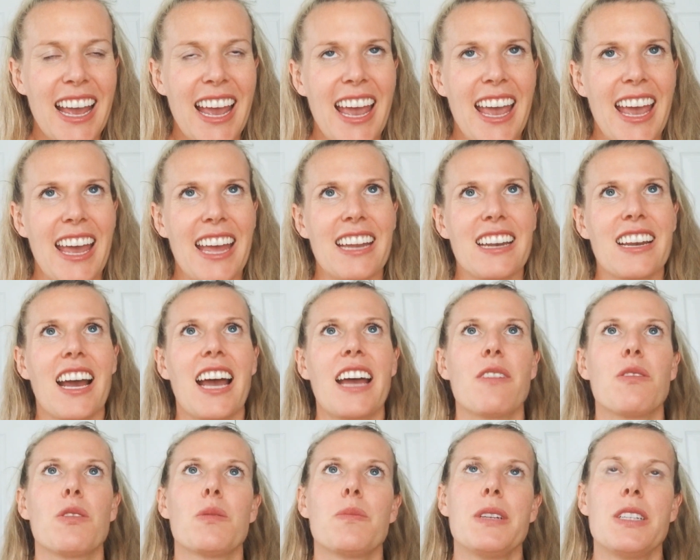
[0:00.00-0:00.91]
And I
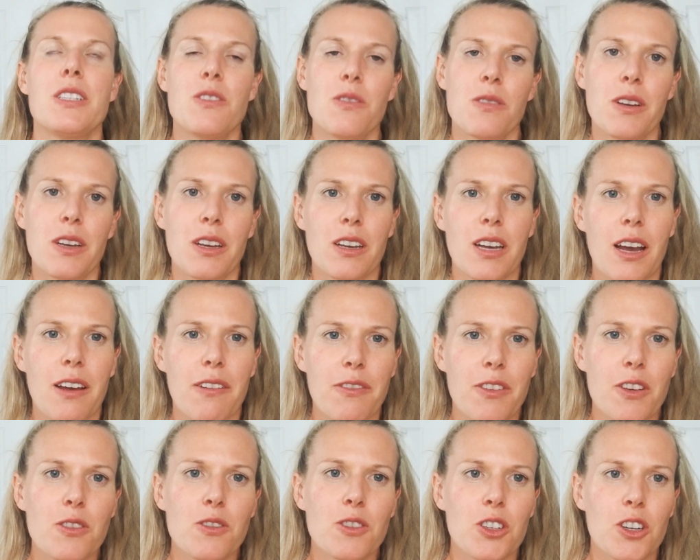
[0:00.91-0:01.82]
will be doing a
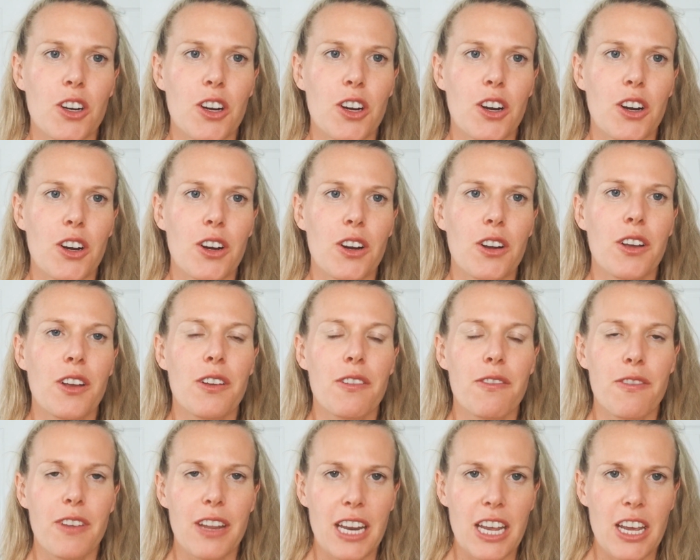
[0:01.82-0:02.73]
future
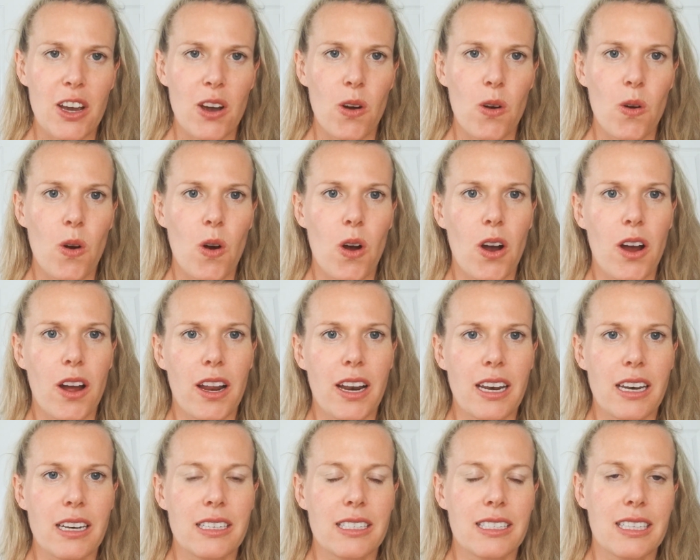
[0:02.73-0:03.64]
video
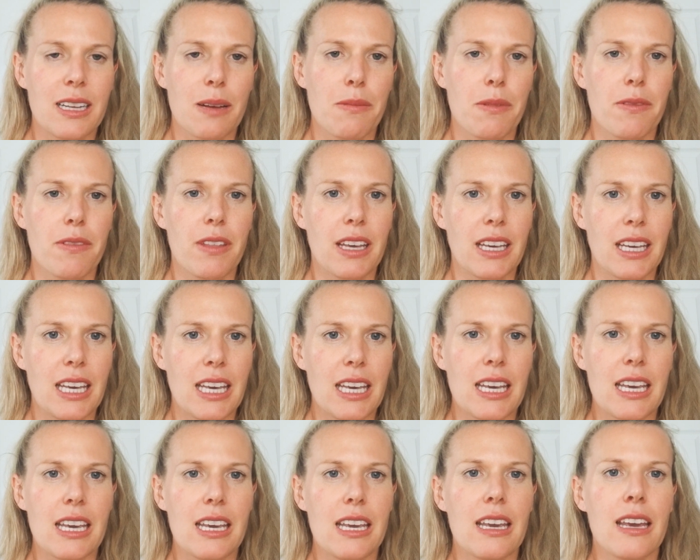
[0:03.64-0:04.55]
on some of the
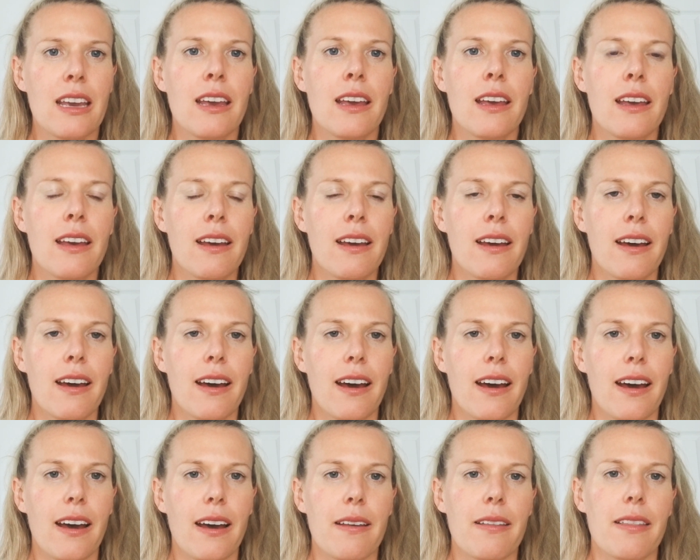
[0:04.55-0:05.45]
key
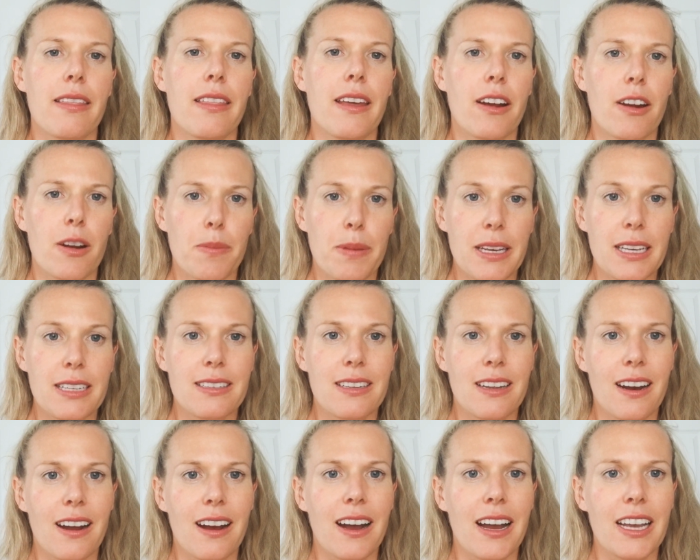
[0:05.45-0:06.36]
therapies
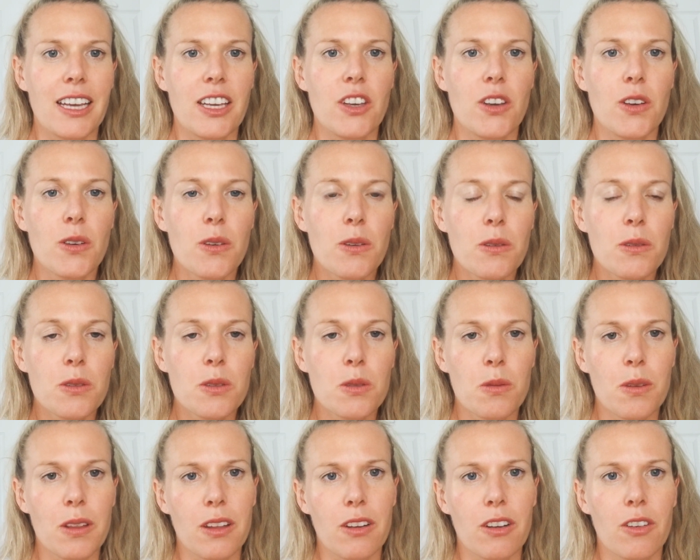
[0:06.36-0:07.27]
that I use
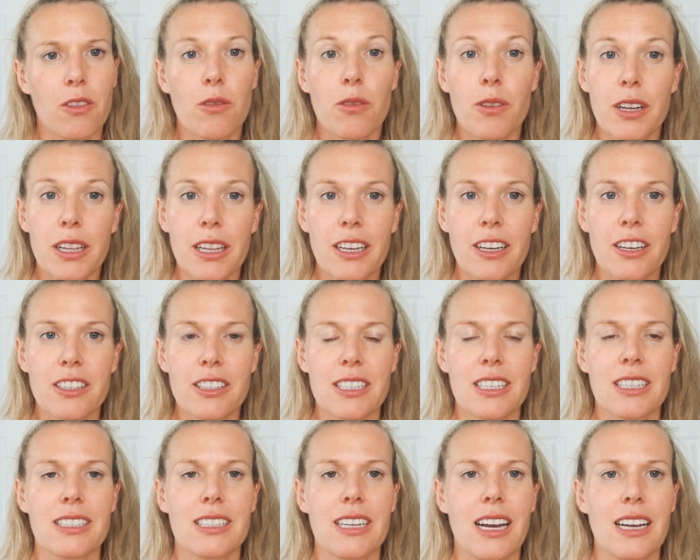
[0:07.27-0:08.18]
with really good
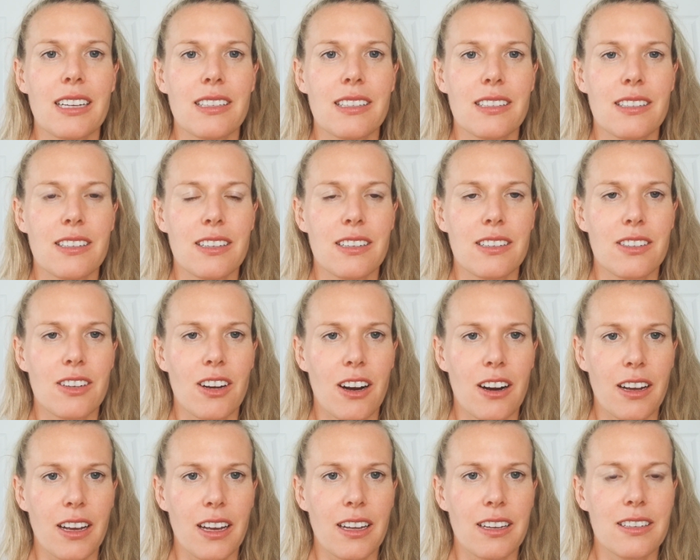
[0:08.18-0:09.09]
success to
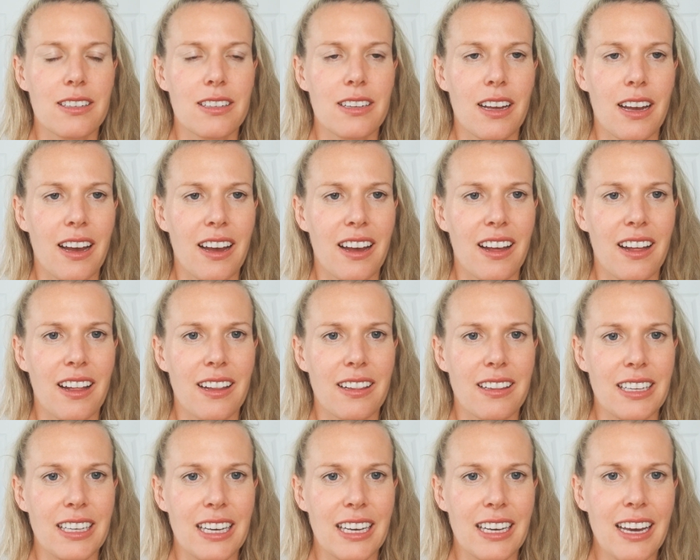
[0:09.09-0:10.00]
target
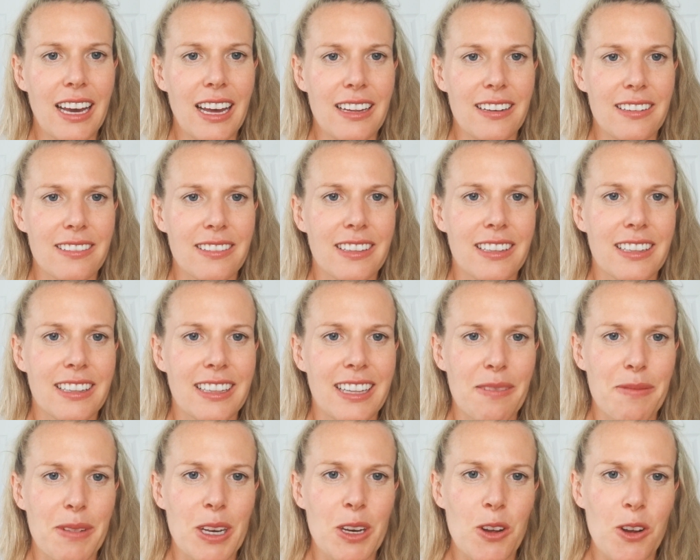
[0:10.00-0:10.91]
leaky gut.
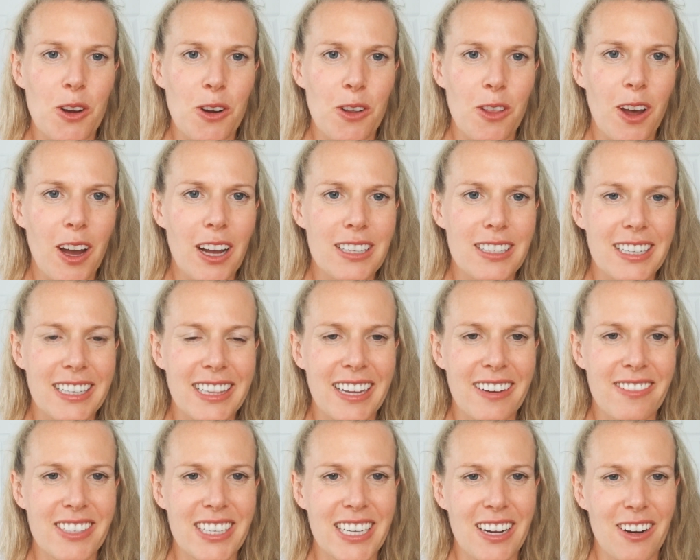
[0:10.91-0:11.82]
Let me know your thoughts. I'd
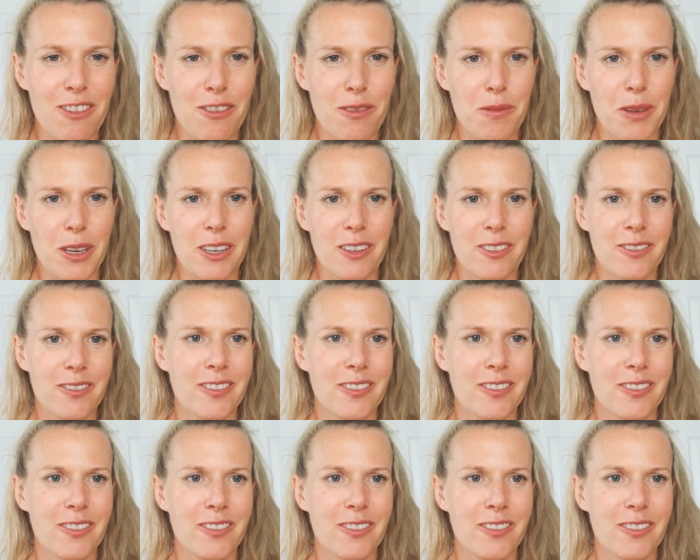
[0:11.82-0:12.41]
love to hear from you.